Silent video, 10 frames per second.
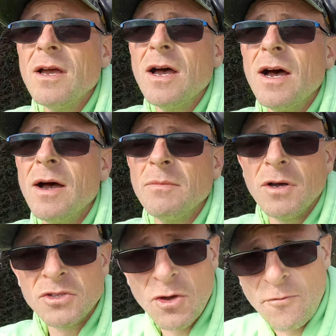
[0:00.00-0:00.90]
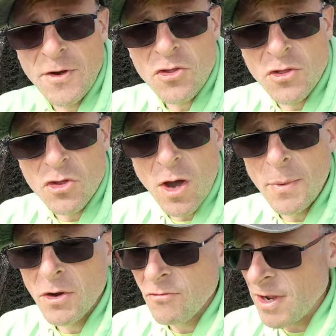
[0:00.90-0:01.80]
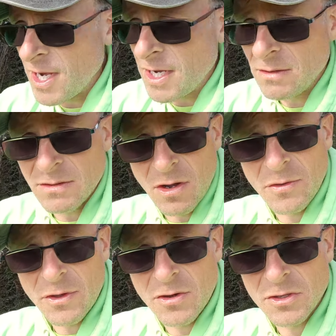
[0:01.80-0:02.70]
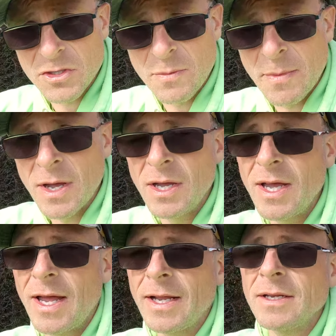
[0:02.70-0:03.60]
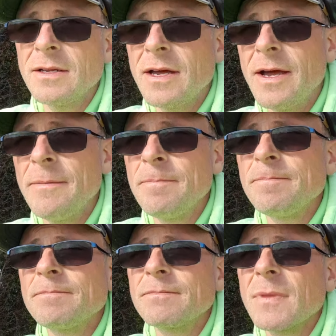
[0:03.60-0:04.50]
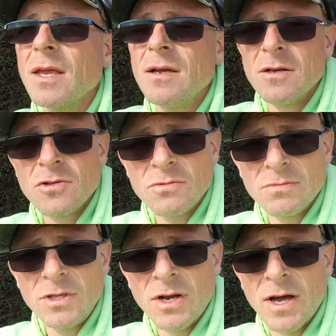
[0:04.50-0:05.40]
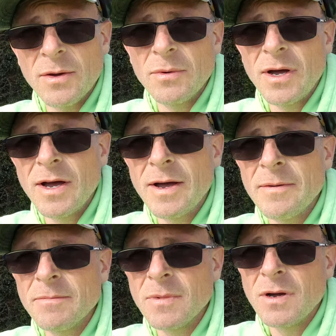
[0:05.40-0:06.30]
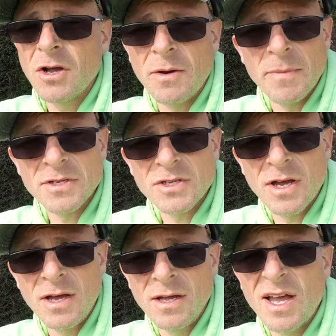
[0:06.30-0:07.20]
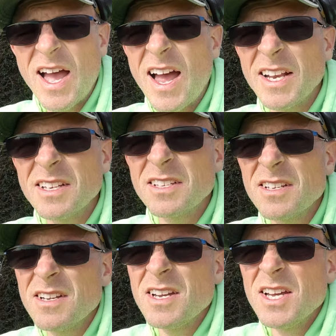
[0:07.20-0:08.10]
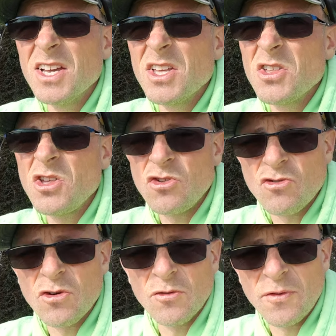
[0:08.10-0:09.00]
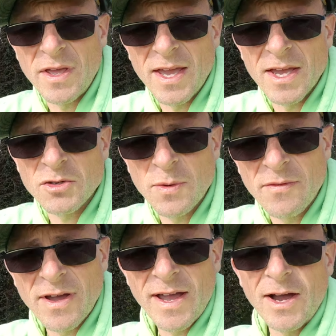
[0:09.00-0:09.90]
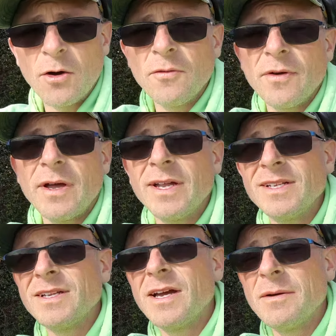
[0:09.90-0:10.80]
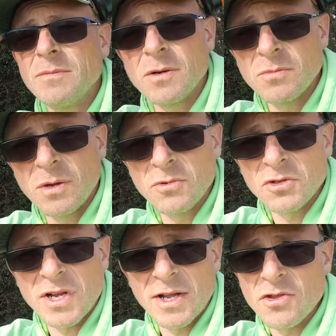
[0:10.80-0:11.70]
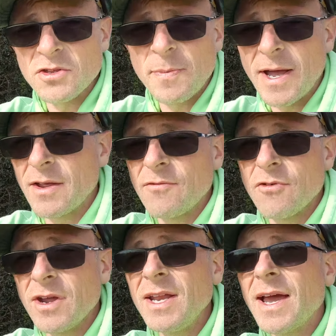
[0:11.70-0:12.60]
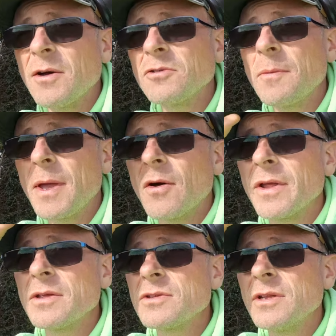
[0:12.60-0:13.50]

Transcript: I still finished the job, and I really like the customer, and you know, I'm gonna miss her, and she struggled for years with her health, and I'm just glad she's pain free now, to be honest.